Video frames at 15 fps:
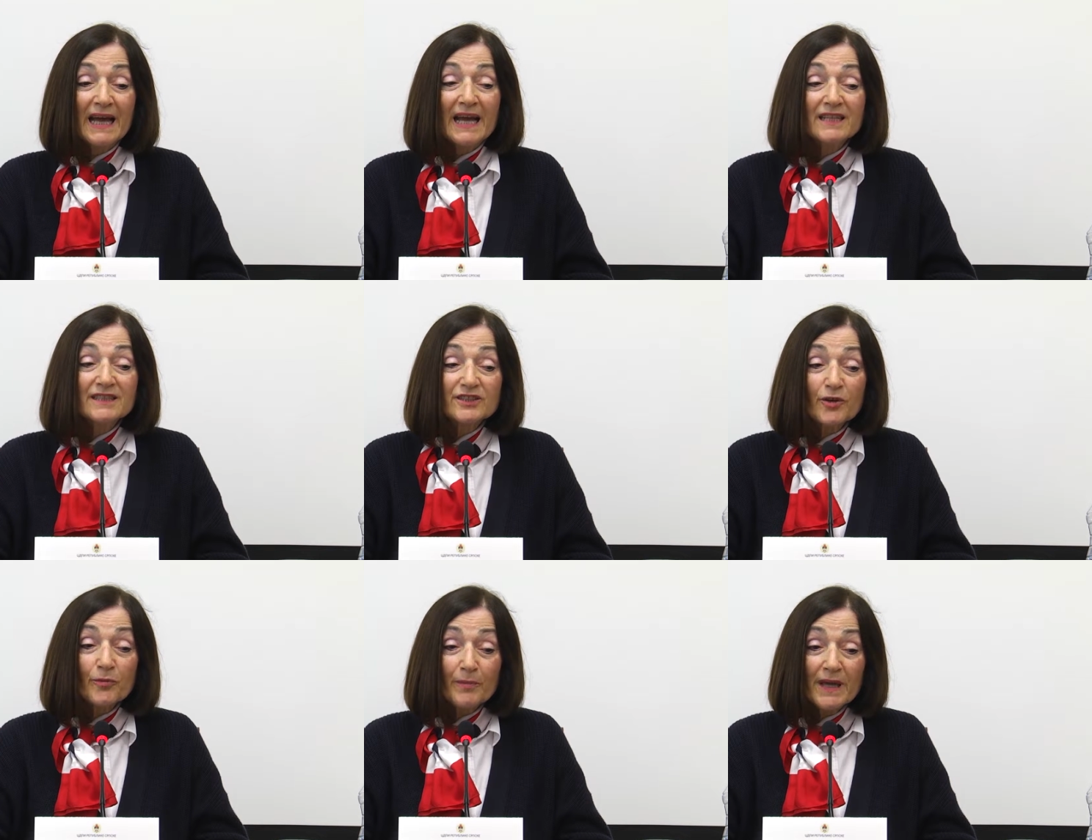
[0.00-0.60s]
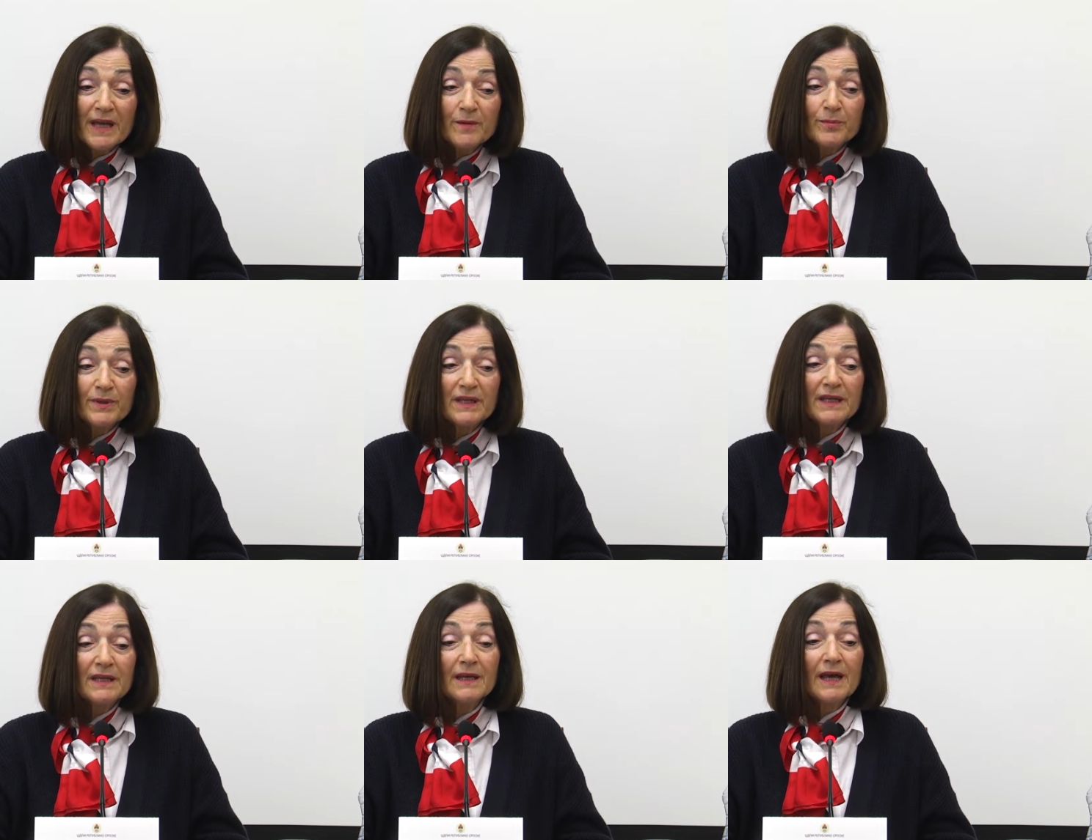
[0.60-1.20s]
And so
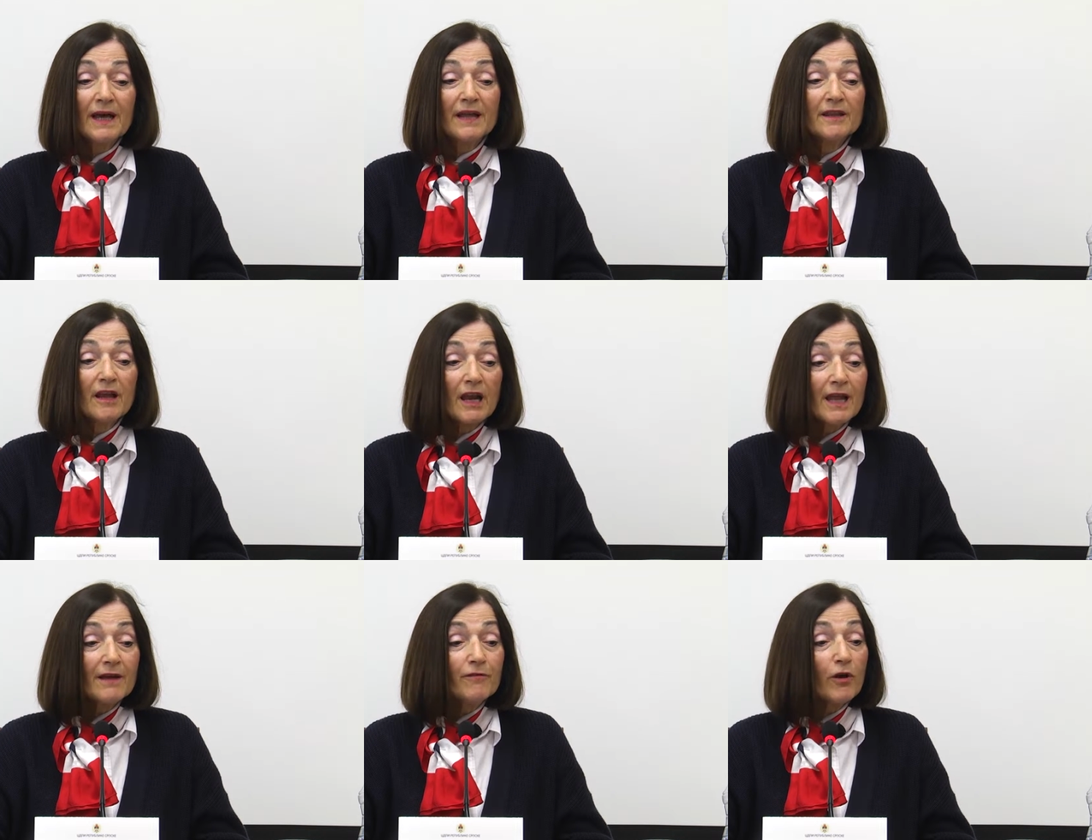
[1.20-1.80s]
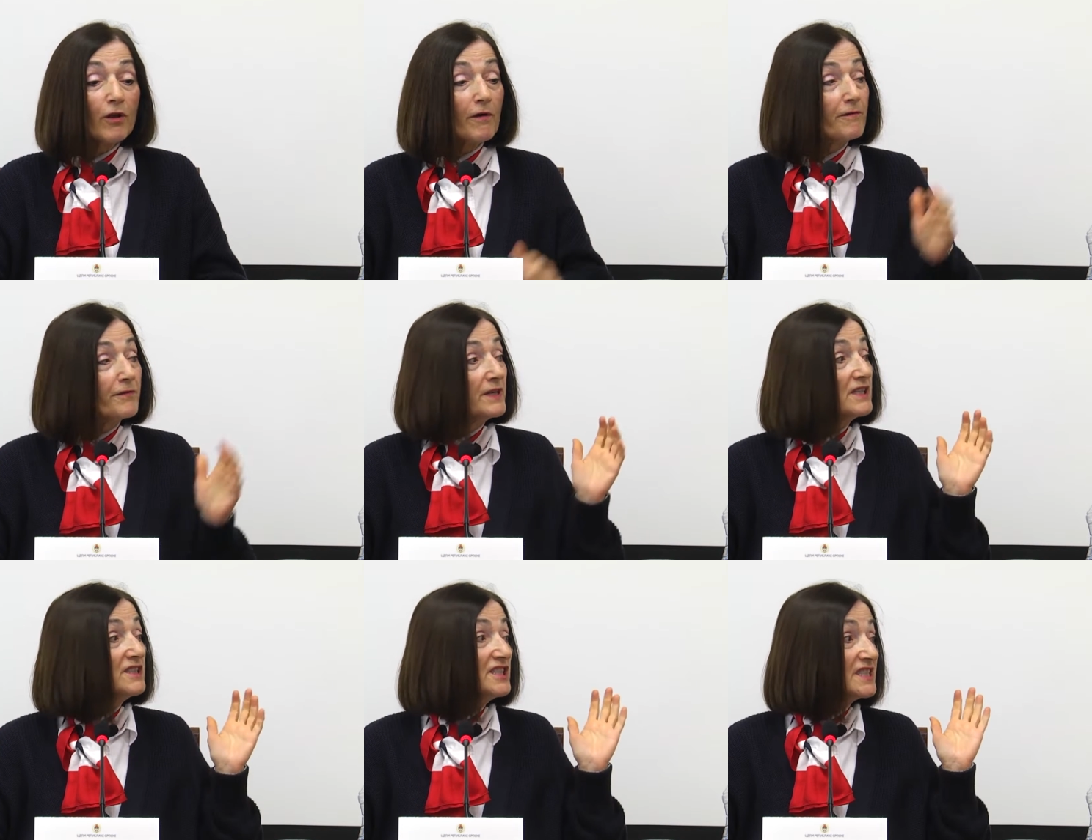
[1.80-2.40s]
maybe the level of
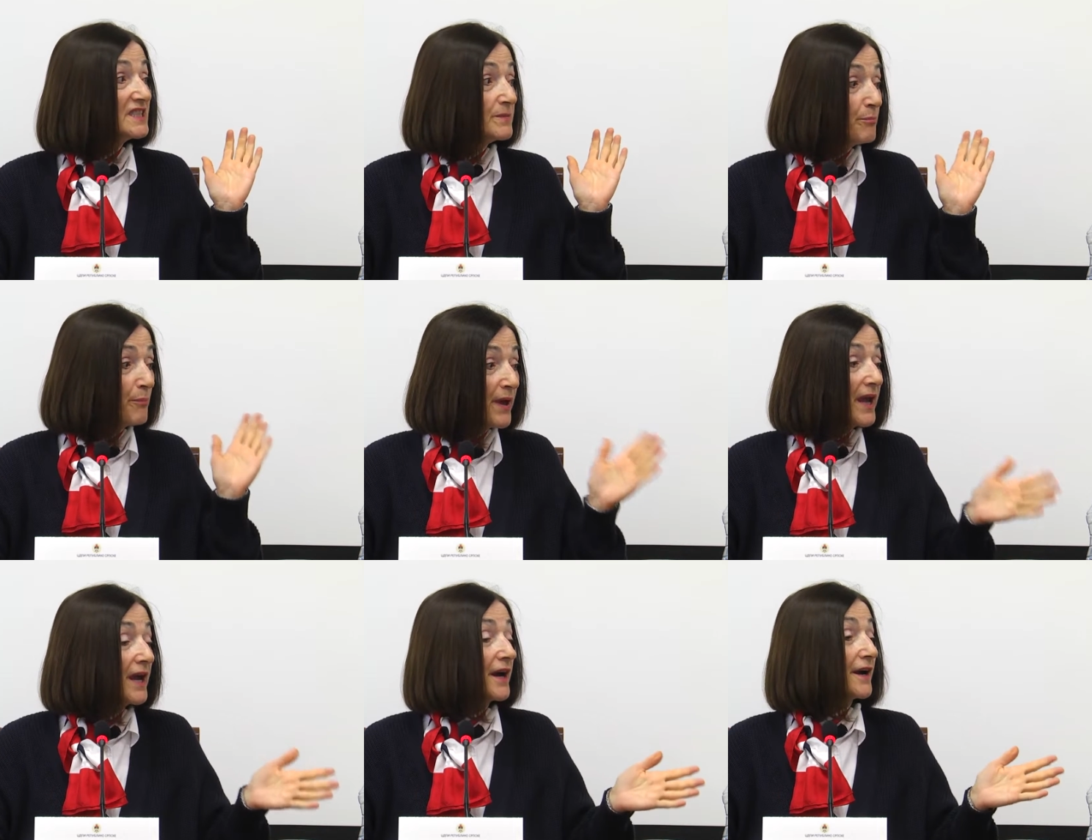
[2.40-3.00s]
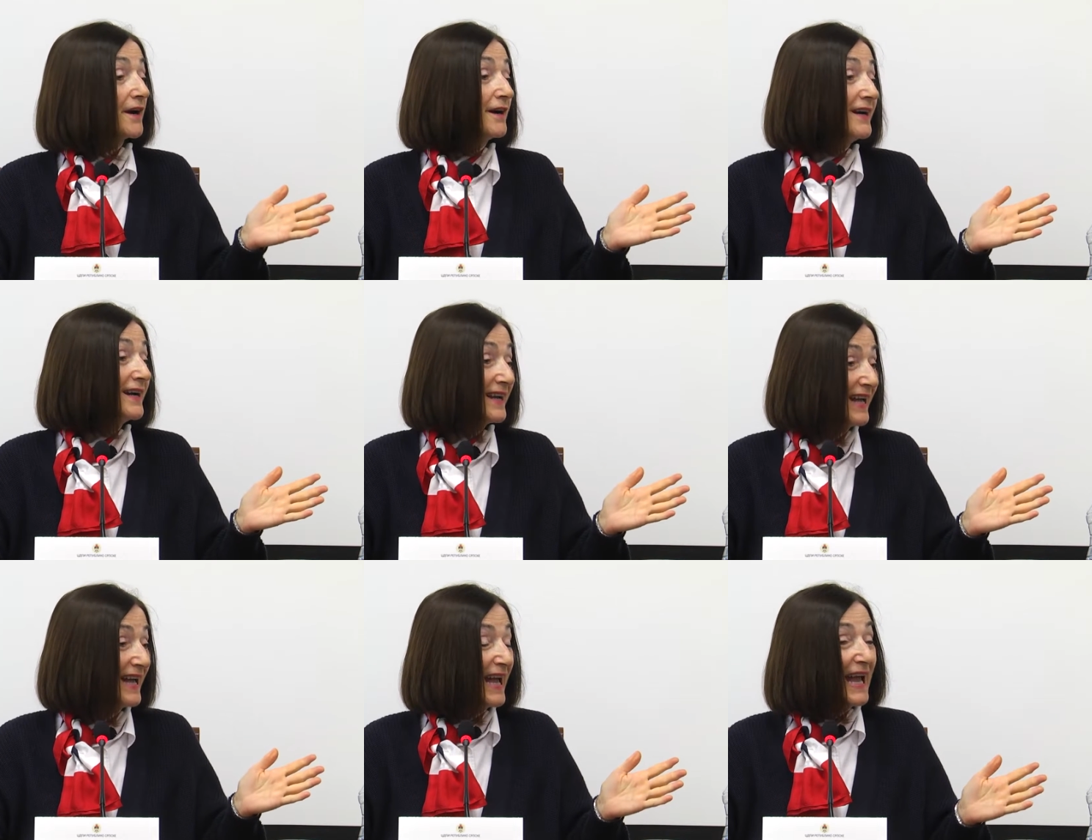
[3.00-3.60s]
despair
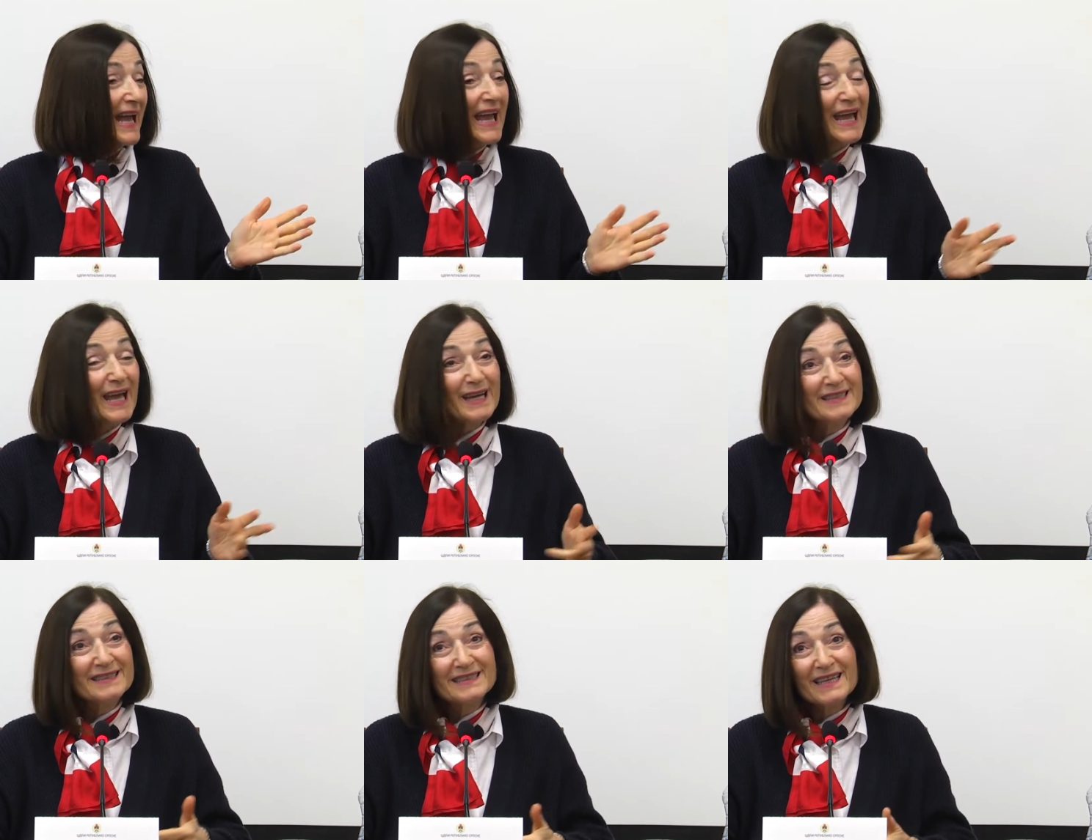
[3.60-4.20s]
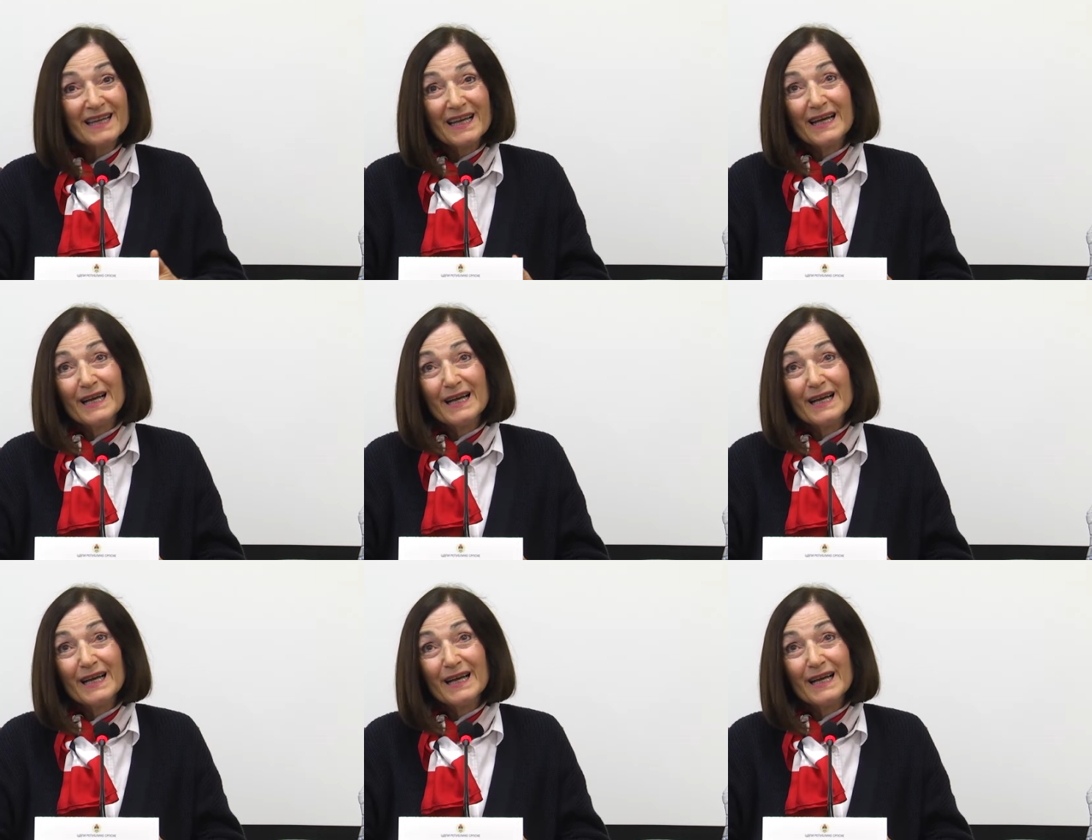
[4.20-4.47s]
and